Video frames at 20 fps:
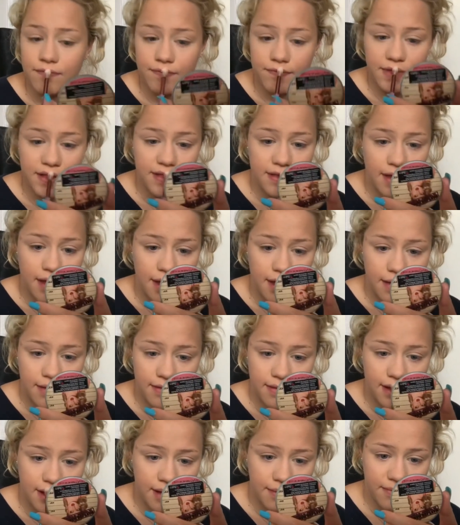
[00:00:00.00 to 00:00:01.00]

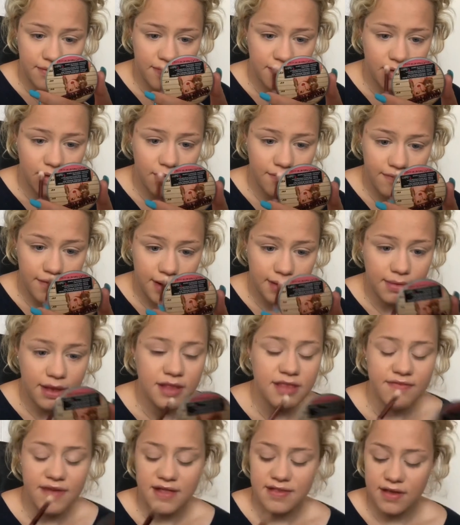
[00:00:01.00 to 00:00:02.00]
videos. Like, I'm just not very
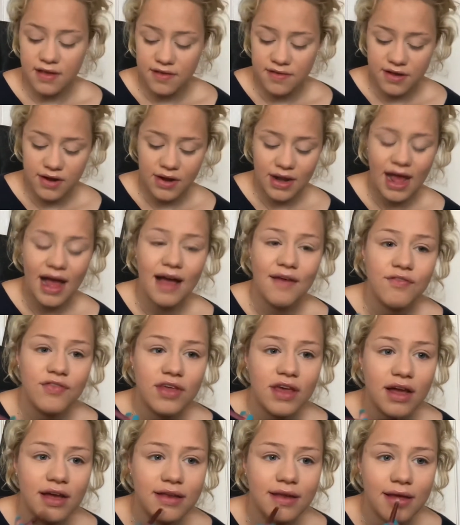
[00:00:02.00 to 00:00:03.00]
motivated because I don't have
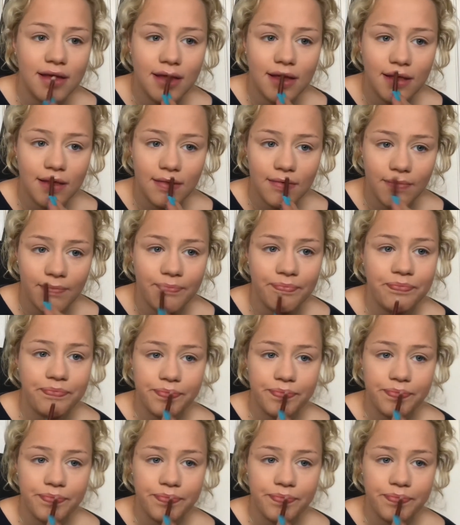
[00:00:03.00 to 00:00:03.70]
the ideas.